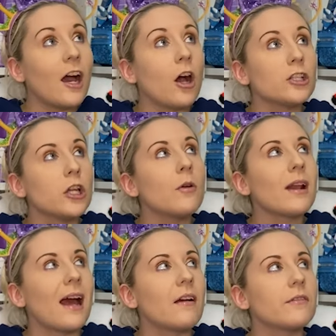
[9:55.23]
I don't
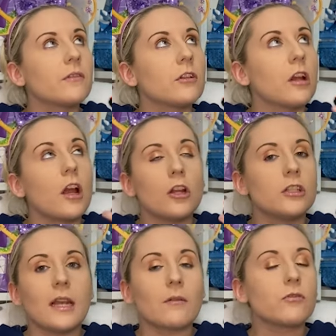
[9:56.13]
have, a, a
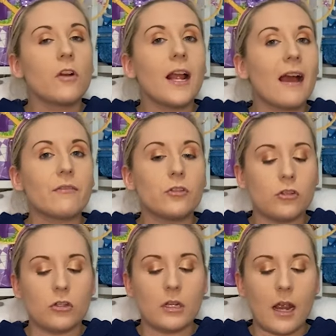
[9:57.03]
Loungefly haven't
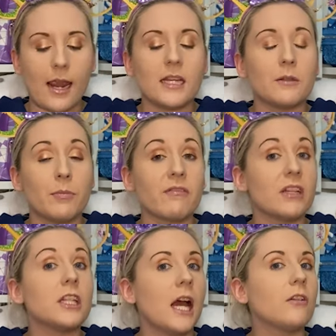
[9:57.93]
done a
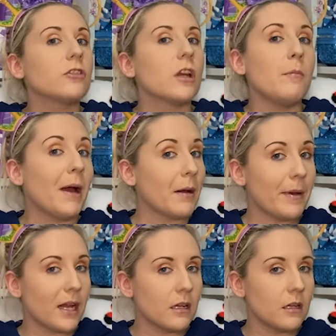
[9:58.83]
Spirit Elsa
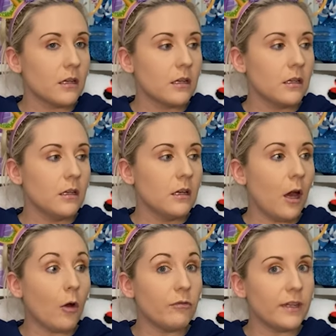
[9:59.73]
backpack.
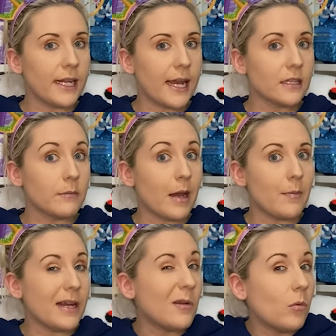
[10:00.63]
Hopefully yet,
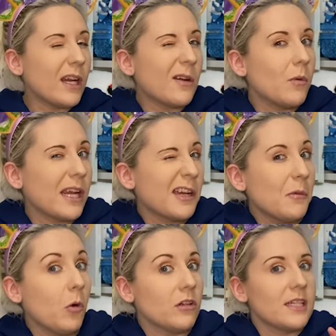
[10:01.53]
maybe, wink wink,
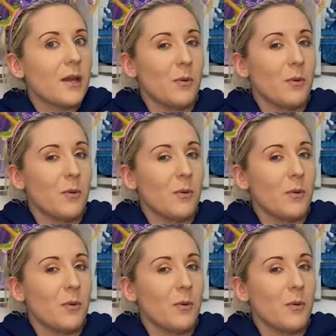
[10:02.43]
one day